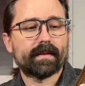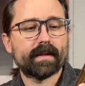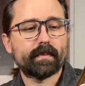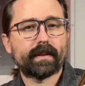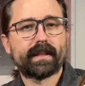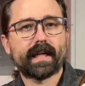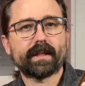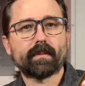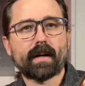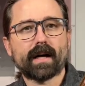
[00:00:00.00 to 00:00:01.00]
This
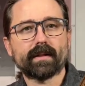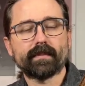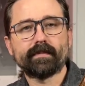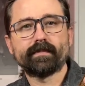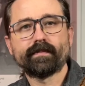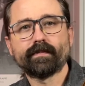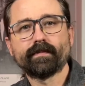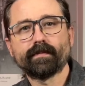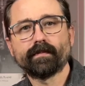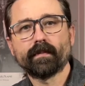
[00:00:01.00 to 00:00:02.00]
particular model
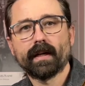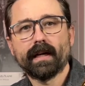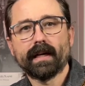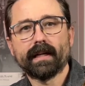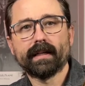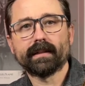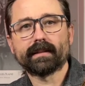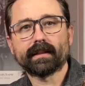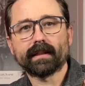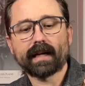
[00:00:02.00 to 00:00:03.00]

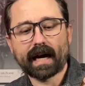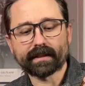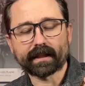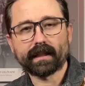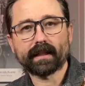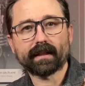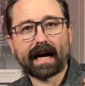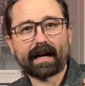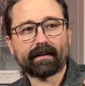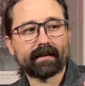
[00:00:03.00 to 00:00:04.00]
has a clear
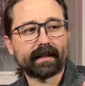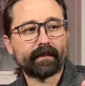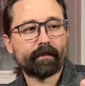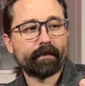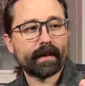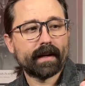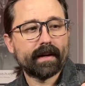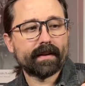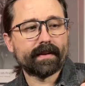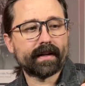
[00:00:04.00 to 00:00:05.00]
lacquer on it.
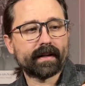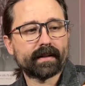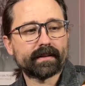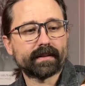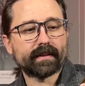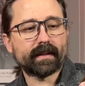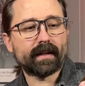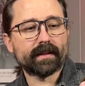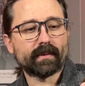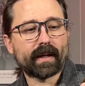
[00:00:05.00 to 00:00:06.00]

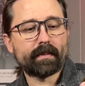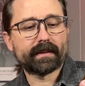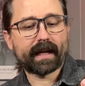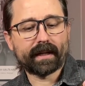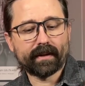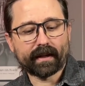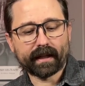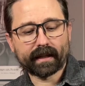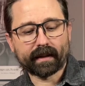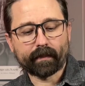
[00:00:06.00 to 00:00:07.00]
On the website you can
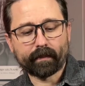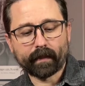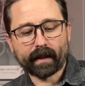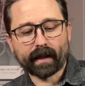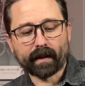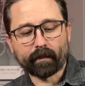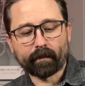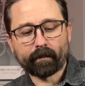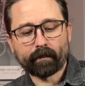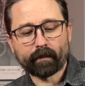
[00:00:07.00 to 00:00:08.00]
get a
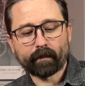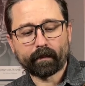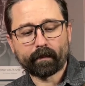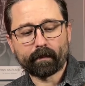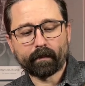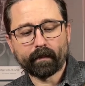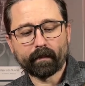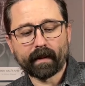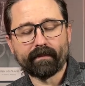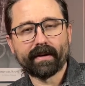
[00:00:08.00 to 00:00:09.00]

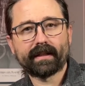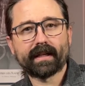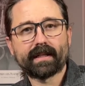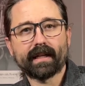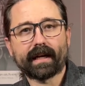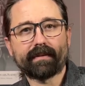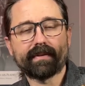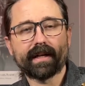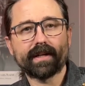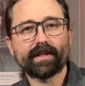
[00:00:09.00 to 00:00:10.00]
vintage-like
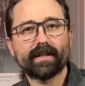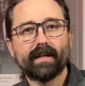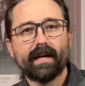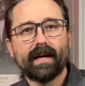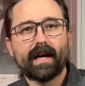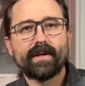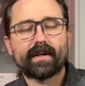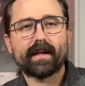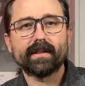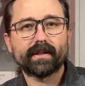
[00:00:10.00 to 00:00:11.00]
finish, and you
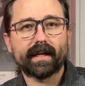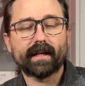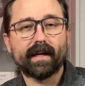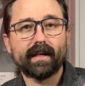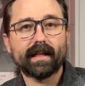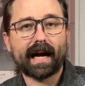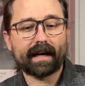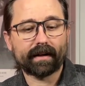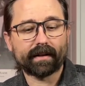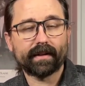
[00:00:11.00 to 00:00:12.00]
can also get it
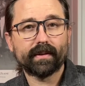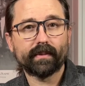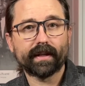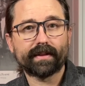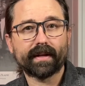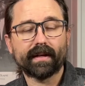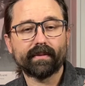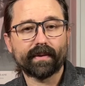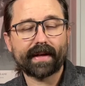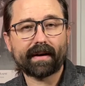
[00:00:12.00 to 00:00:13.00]
unlacquered
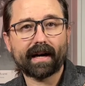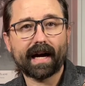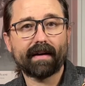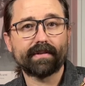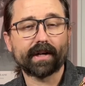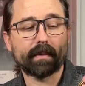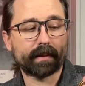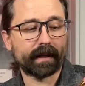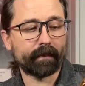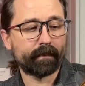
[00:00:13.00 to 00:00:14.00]
without a high F sharp
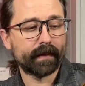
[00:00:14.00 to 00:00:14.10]
key,